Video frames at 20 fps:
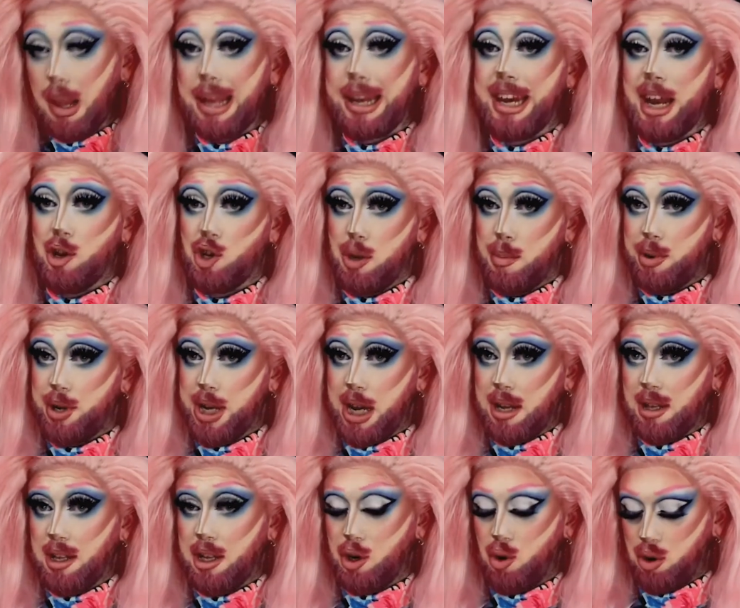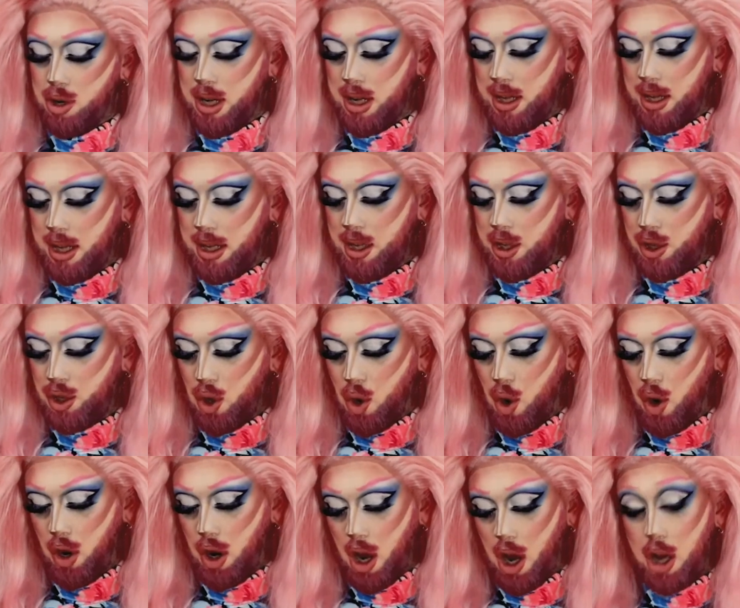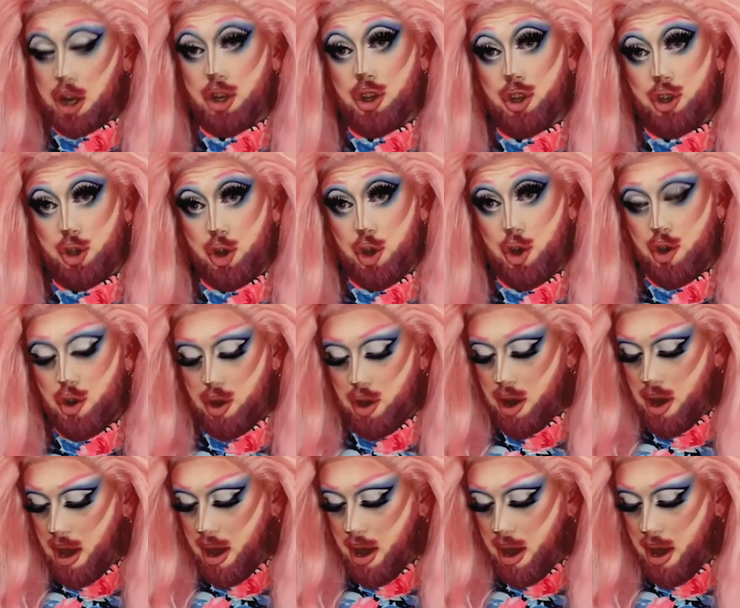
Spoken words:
Now, she particularly noted the song Undo